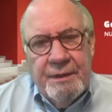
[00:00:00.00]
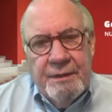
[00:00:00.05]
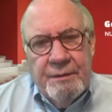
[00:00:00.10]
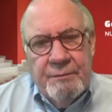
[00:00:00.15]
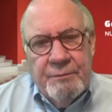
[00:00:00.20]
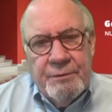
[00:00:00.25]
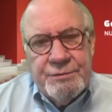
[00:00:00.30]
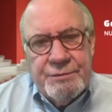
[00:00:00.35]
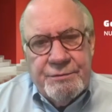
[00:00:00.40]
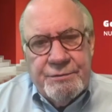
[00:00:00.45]

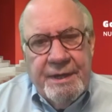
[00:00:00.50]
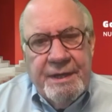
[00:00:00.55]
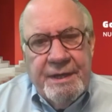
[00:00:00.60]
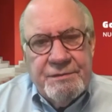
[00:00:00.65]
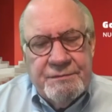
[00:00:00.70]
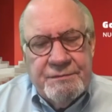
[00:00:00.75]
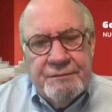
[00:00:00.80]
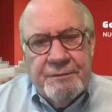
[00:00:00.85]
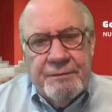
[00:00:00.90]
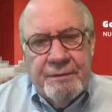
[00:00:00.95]
was
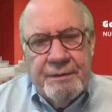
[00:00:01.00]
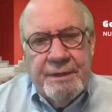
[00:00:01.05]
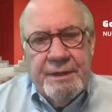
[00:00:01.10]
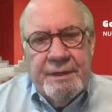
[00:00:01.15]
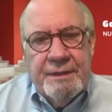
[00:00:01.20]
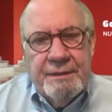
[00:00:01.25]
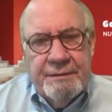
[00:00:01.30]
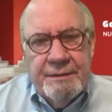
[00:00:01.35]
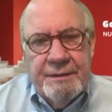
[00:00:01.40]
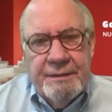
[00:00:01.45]

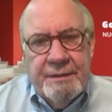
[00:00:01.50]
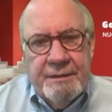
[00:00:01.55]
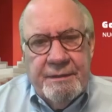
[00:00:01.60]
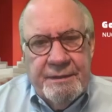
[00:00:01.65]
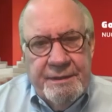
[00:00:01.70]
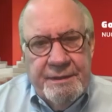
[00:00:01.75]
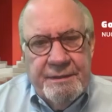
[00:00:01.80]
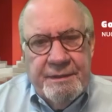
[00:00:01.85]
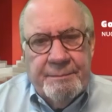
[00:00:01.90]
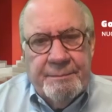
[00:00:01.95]
transferring the
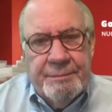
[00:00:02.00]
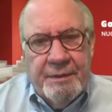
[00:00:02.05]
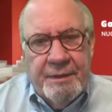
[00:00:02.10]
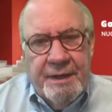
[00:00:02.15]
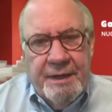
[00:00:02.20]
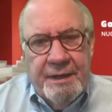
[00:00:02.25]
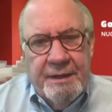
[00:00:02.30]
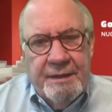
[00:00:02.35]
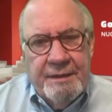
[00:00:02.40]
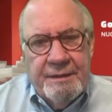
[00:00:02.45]
cleaned up
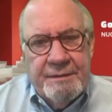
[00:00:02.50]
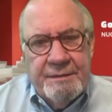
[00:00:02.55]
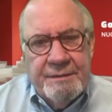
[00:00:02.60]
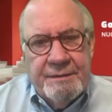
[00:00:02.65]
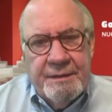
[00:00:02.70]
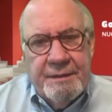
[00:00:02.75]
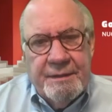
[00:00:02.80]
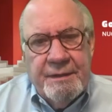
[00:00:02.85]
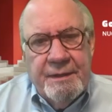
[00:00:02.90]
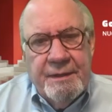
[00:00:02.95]
land
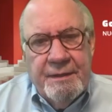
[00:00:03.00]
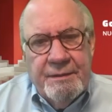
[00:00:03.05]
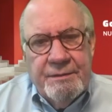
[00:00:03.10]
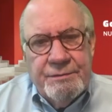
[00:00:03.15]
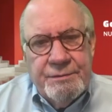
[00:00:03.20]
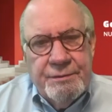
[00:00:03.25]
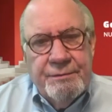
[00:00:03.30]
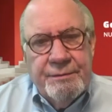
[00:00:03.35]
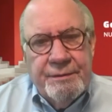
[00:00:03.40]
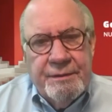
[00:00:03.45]

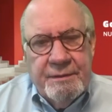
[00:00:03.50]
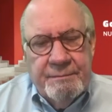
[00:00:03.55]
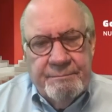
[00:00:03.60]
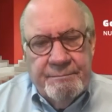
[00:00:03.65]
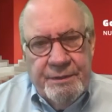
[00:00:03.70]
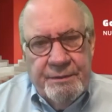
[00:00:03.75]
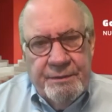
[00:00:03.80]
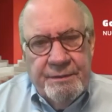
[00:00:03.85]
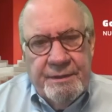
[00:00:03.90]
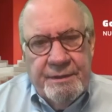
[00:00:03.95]
to the
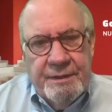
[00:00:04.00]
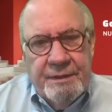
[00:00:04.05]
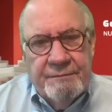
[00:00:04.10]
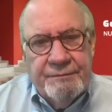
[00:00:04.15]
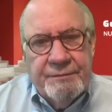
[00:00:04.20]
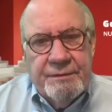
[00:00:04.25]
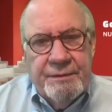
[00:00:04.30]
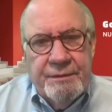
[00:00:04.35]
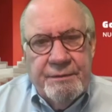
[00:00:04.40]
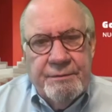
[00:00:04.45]
community
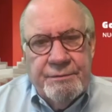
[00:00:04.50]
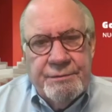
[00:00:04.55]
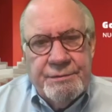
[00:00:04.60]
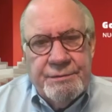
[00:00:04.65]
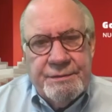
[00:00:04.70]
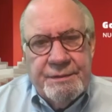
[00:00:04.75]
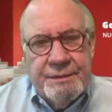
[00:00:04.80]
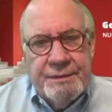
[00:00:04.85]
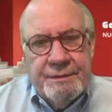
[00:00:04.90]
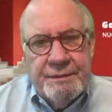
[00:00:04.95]
for
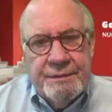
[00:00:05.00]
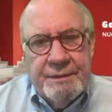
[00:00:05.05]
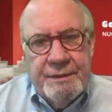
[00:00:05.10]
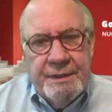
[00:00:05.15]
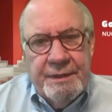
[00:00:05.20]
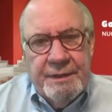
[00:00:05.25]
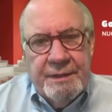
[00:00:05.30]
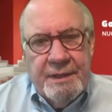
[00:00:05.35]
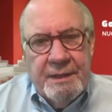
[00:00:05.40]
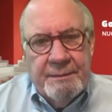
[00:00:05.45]
use and
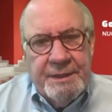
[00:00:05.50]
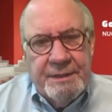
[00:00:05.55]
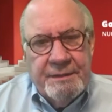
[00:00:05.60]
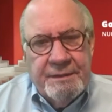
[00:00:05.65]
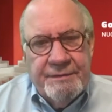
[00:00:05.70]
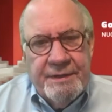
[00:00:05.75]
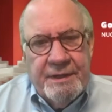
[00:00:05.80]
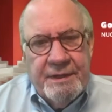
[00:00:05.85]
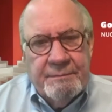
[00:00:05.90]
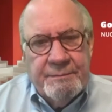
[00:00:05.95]
economic
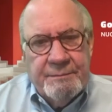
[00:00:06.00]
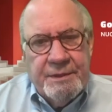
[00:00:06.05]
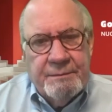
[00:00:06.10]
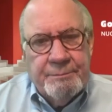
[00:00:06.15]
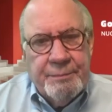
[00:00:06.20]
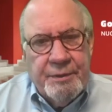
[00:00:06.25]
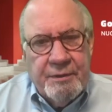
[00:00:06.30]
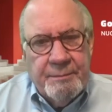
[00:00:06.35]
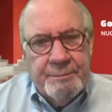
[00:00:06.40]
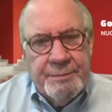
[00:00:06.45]
development
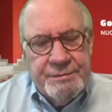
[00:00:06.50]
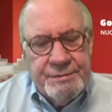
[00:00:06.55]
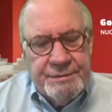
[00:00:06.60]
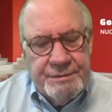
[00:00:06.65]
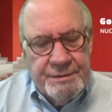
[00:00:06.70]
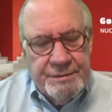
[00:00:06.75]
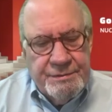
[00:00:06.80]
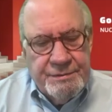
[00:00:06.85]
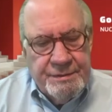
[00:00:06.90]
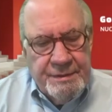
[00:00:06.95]

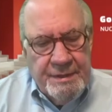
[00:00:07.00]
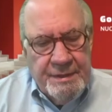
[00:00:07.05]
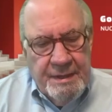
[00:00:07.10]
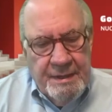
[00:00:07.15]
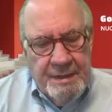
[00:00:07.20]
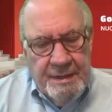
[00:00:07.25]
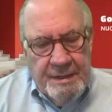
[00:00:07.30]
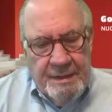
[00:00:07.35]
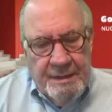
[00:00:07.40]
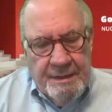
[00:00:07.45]
purposes.
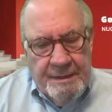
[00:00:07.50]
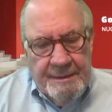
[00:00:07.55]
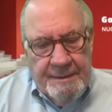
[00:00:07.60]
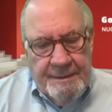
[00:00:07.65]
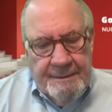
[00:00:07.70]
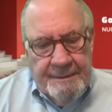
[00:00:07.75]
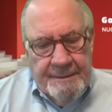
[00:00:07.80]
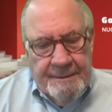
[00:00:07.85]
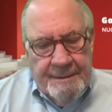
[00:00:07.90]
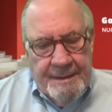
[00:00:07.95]

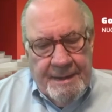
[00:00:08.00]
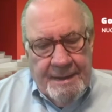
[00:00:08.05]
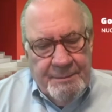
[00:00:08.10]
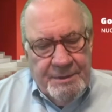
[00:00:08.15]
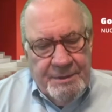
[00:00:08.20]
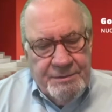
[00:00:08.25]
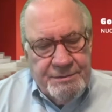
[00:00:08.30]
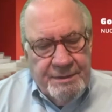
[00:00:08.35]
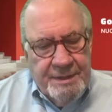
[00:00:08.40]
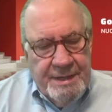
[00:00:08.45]
How
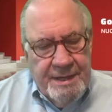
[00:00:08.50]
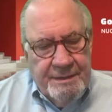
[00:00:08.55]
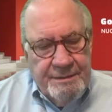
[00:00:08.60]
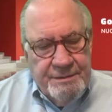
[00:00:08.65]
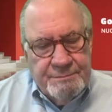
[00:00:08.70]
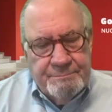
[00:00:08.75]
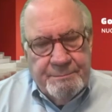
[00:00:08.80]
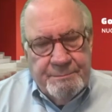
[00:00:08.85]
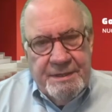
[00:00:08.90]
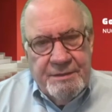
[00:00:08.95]
much land
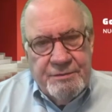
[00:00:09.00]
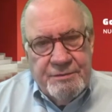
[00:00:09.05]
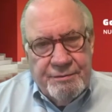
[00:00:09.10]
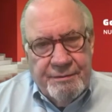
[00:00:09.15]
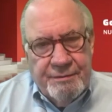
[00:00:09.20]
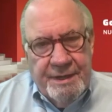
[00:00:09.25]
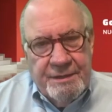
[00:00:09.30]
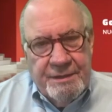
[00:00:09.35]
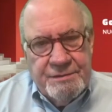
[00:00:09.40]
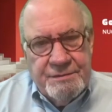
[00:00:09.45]
has been
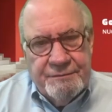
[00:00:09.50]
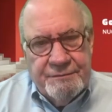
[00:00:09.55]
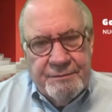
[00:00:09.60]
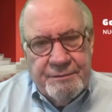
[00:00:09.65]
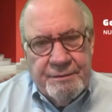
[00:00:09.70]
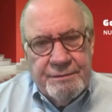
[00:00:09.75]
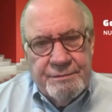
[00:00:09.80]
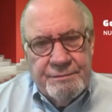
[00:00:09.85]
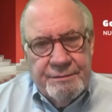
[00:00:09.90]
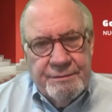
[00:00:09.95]

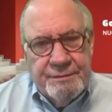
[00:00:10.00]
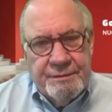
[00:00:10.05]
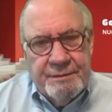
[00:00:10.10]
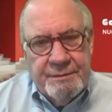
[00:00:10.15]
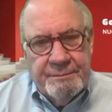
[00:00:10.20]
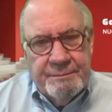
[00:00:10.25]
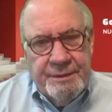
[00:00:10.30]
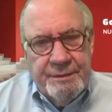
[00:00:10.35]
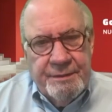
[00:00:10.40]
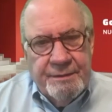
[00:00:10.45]
transferred to the
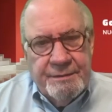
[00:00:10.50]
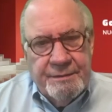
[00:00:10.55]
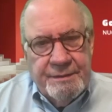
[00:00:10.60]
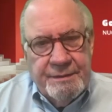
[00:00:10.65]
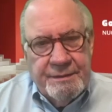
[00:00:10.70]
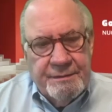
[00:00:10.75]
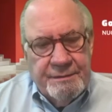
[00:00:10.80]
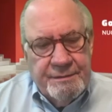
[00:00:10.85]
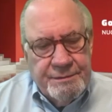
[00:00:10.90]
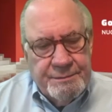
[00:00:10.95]
community
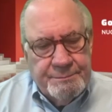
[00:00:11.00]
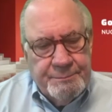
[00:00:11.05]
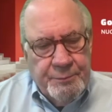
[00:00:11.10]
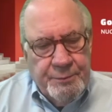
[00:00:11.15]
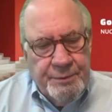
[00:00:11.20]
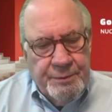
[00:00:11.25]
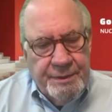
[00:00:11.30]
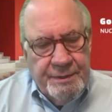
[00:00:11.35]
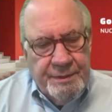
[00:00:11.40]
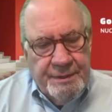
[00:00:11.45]
at this
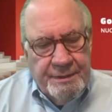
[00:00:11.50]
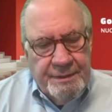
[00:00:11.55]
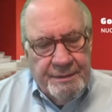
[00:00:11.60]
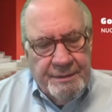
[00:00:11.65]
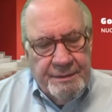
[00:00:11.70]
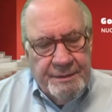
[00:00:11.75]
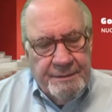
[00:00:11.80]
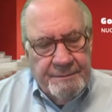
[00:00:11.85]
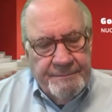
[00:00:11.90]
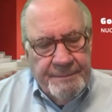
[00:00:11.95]
point,
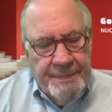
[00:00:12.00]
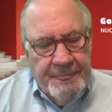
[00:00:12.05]
and